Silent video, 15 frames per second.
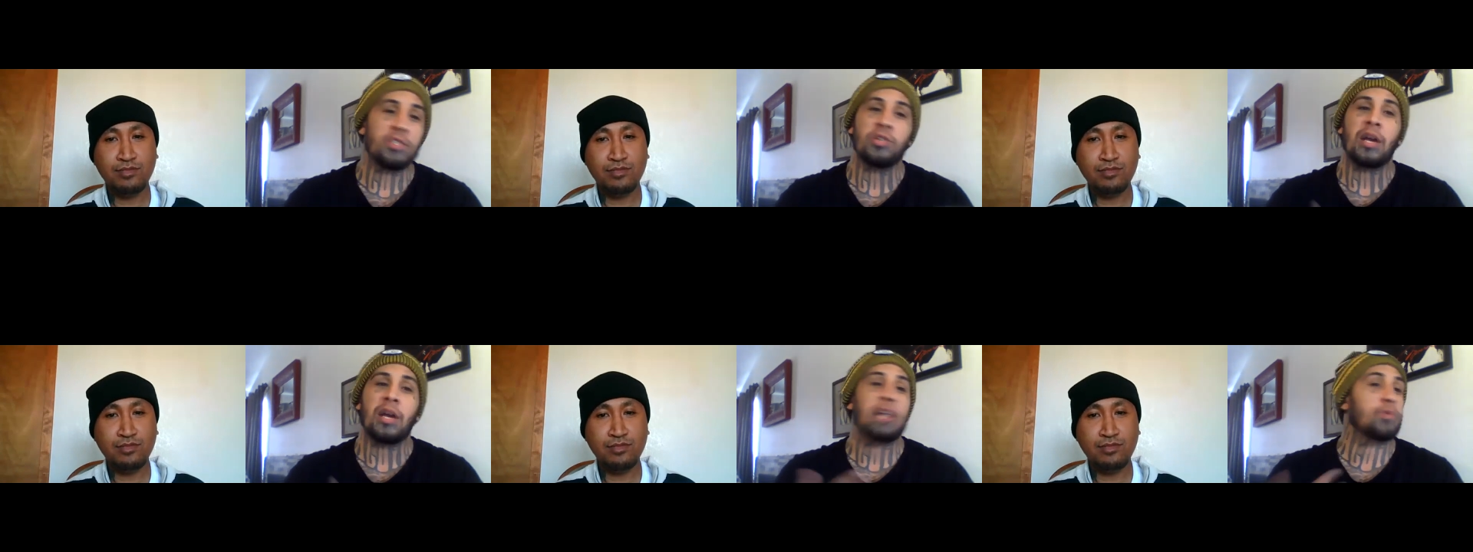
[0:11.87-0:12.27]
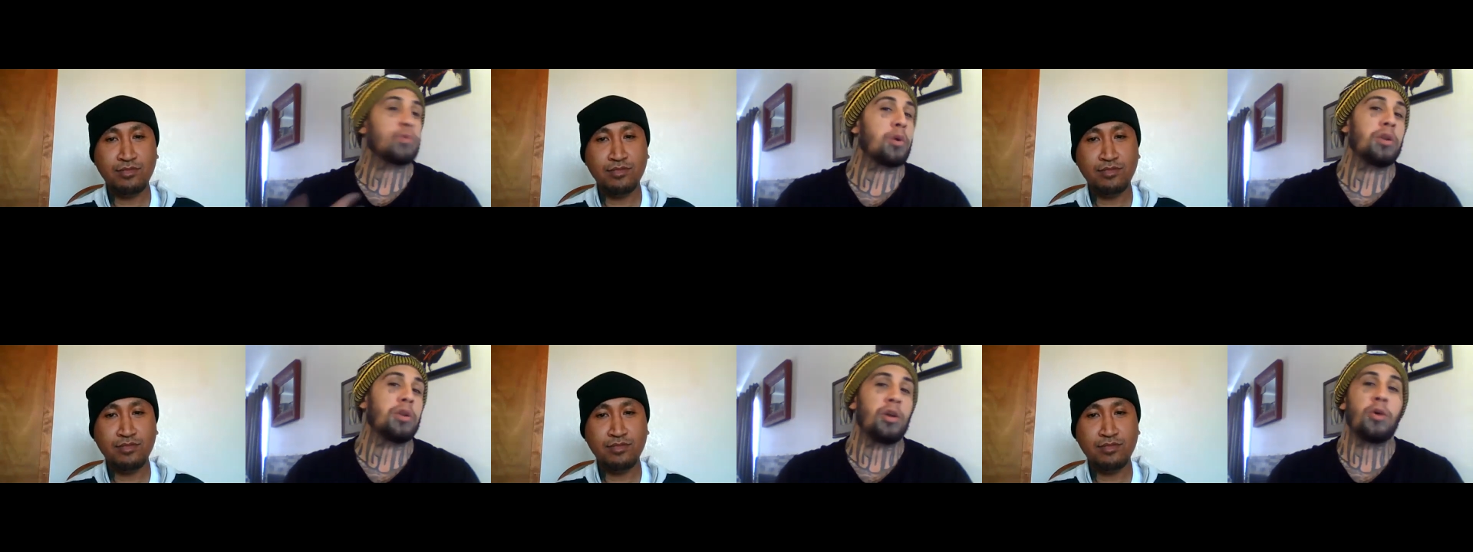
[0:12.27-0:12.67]
Speaker 1: You guys
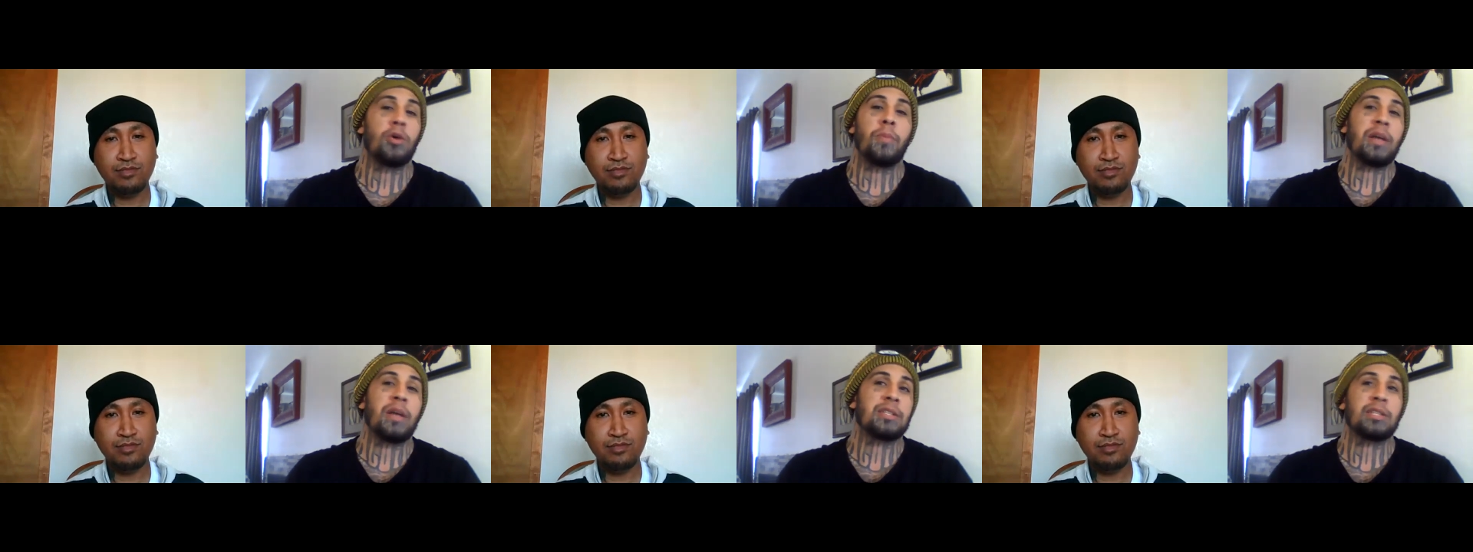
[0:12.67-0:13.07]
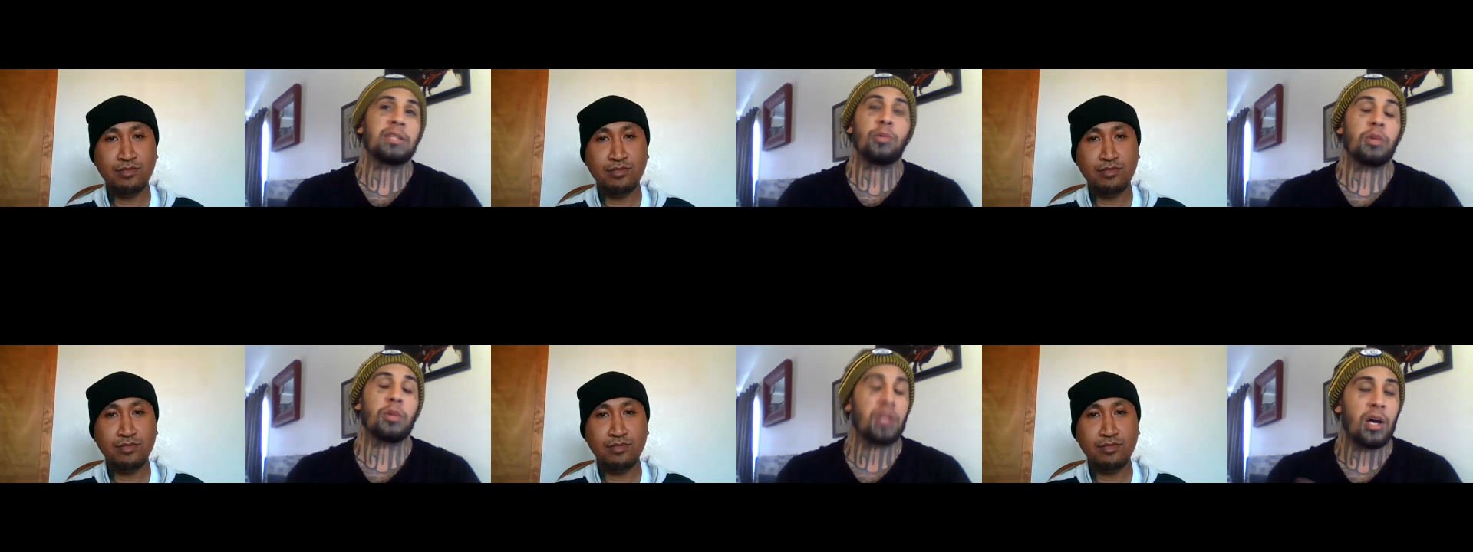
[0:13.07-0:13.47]
want to know basically
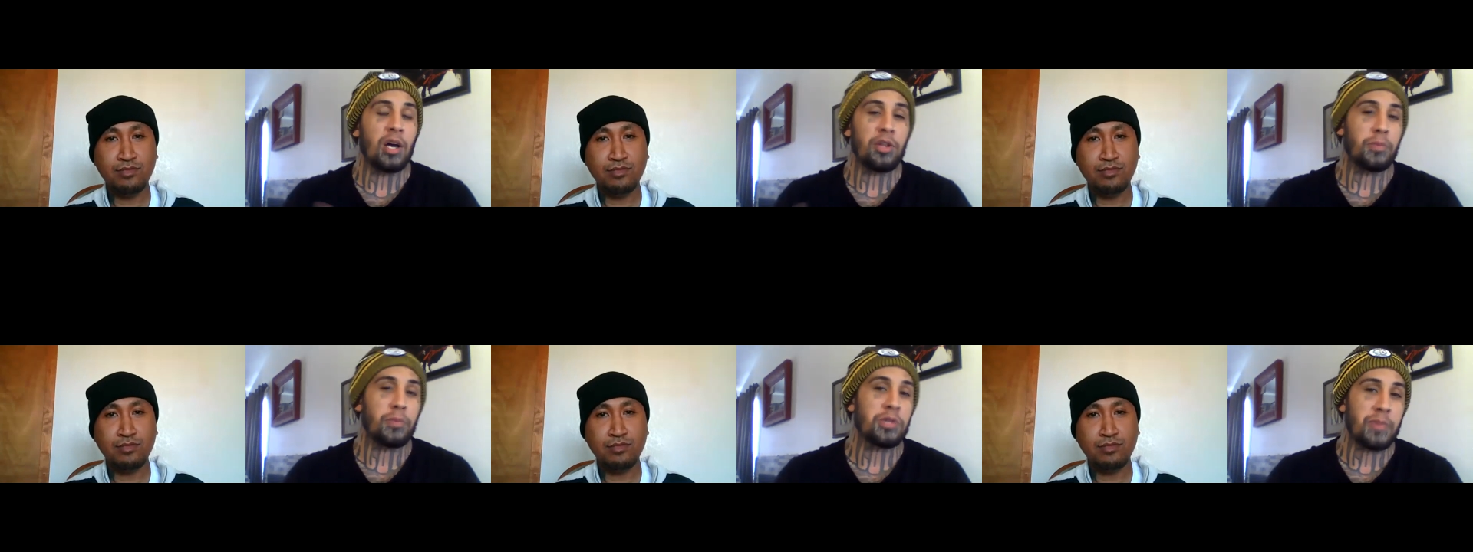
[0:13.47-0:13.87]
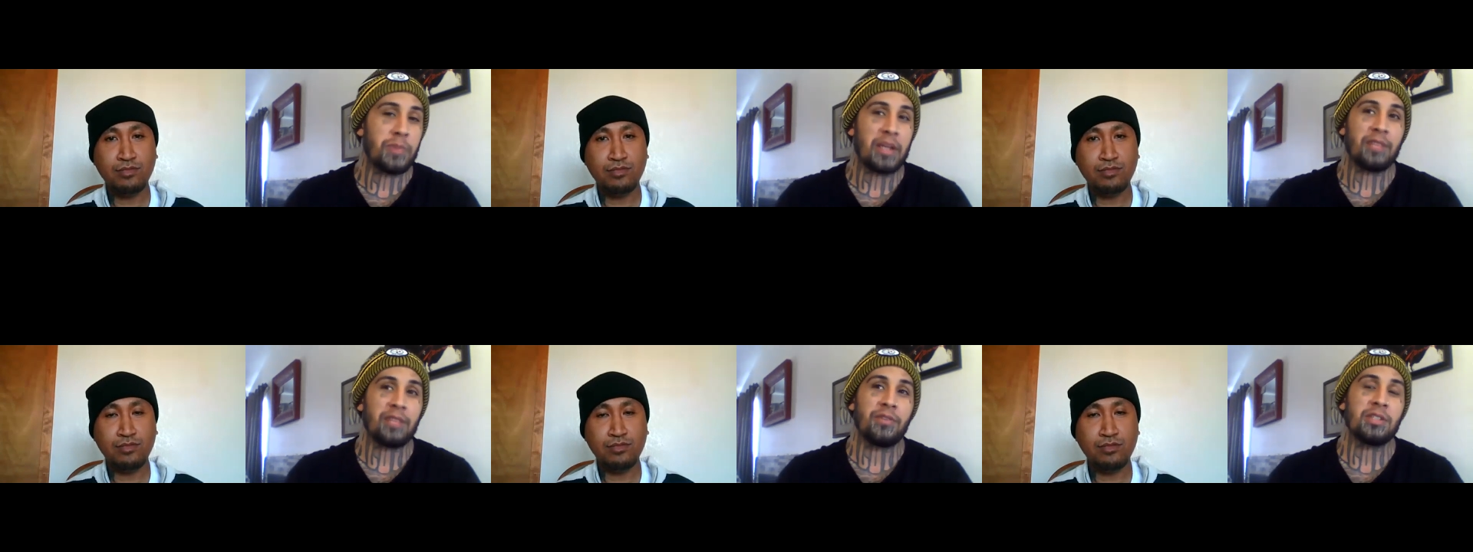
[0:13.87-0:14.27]
what the other
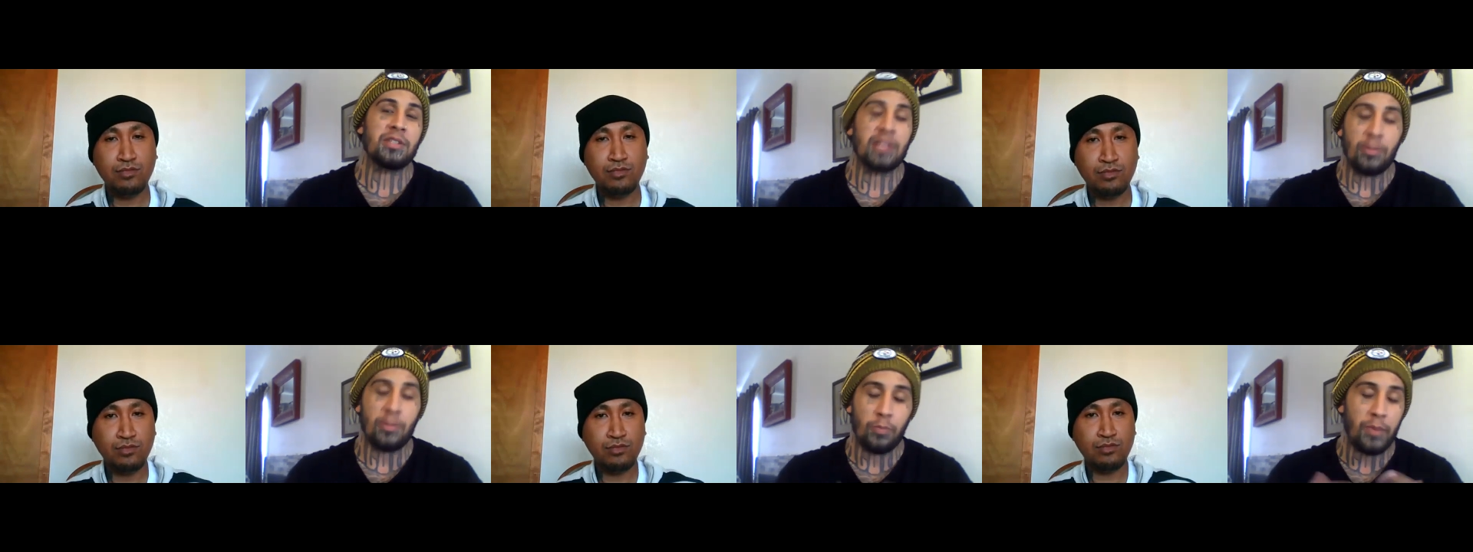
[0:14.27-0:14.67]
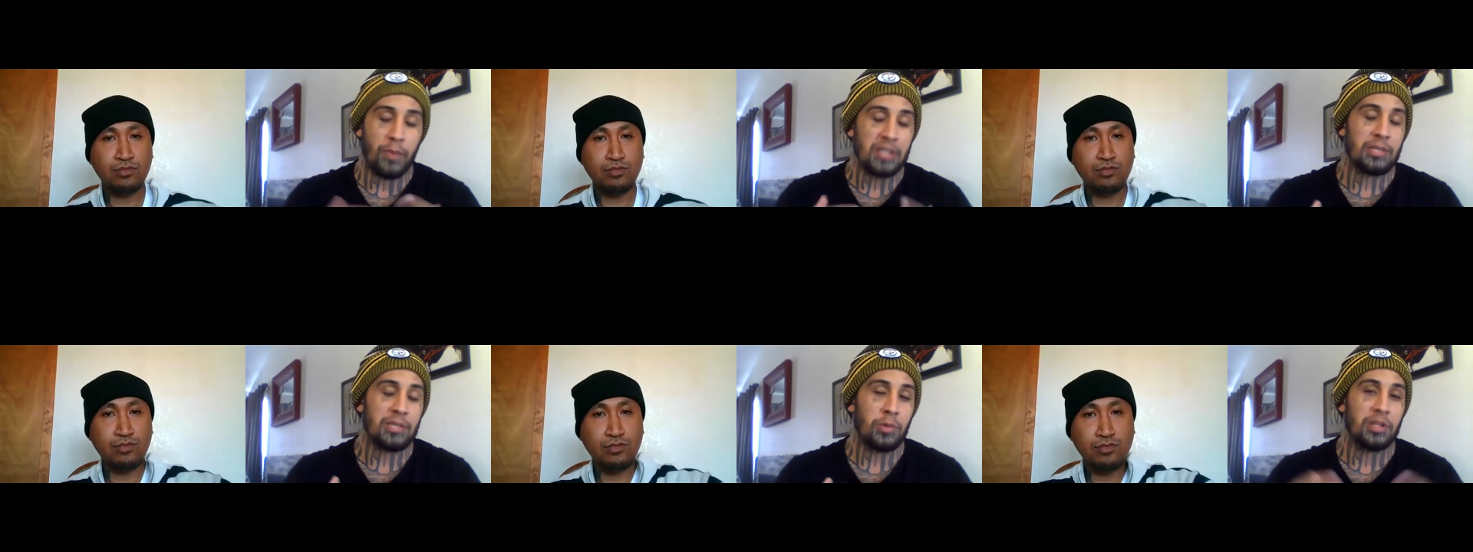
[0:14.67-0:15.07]
perspective is and
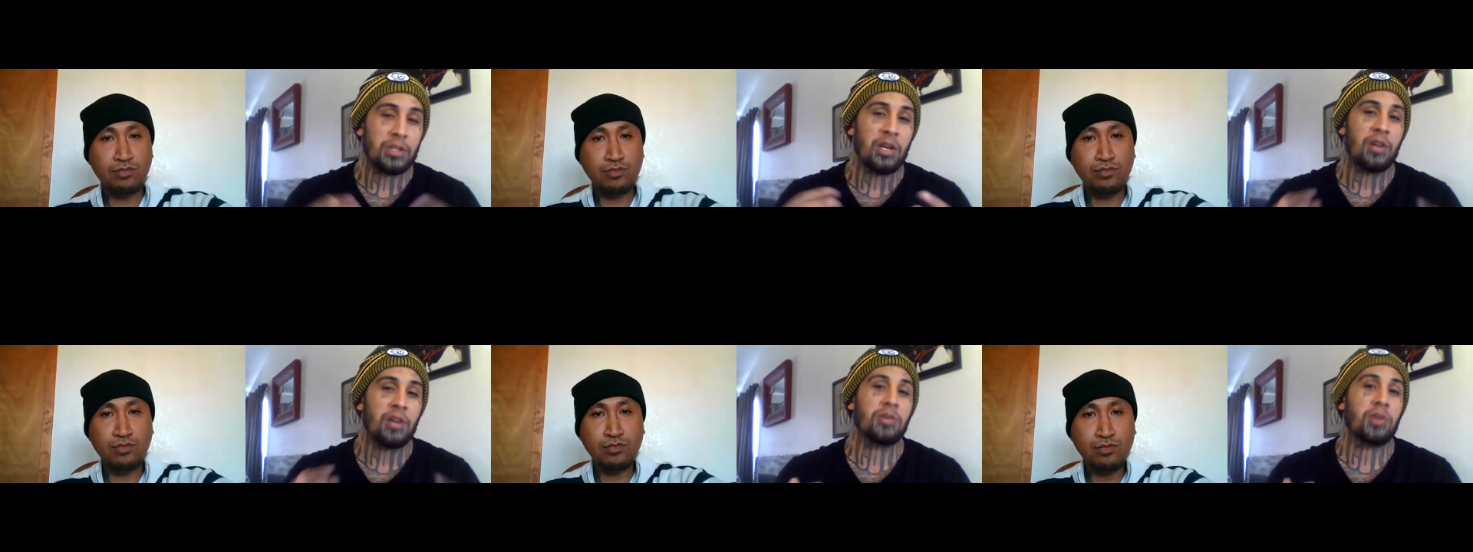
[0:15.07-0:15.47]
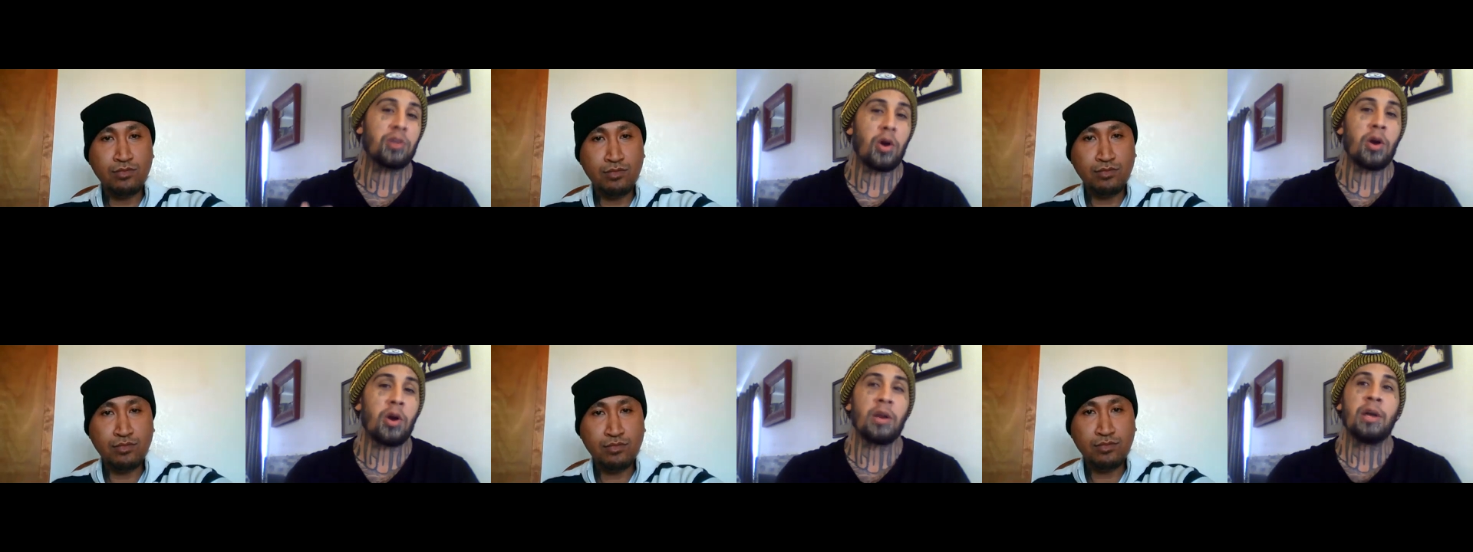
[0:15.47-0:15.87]
basically what the other
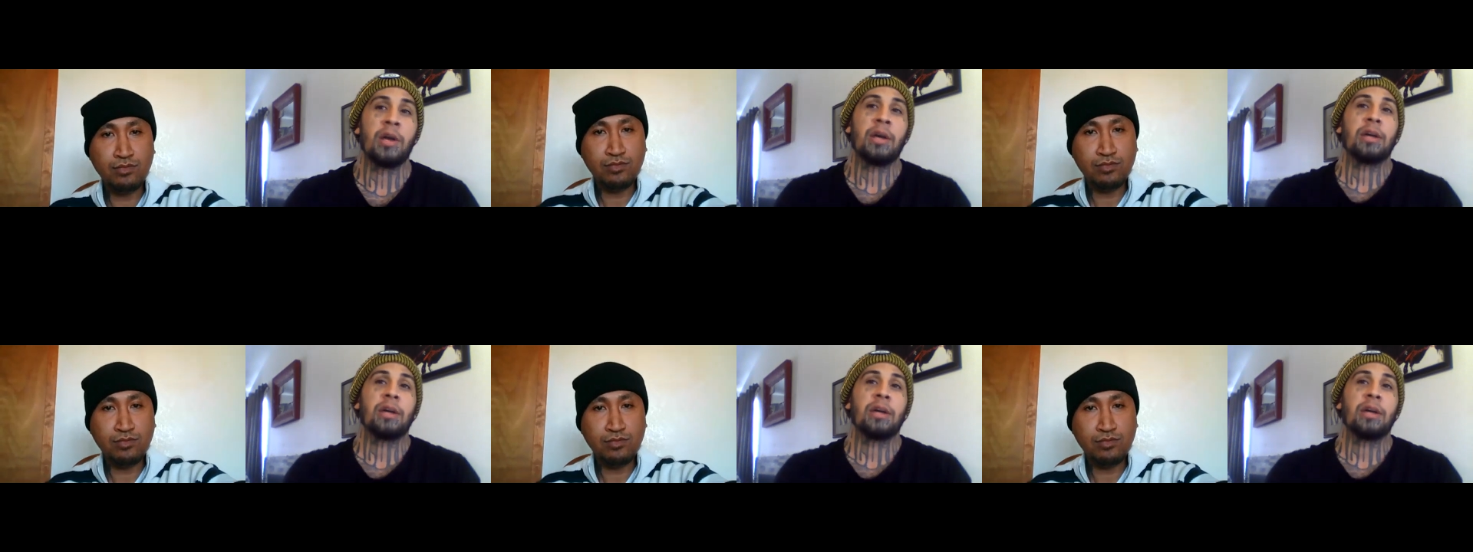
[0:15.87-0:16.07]
car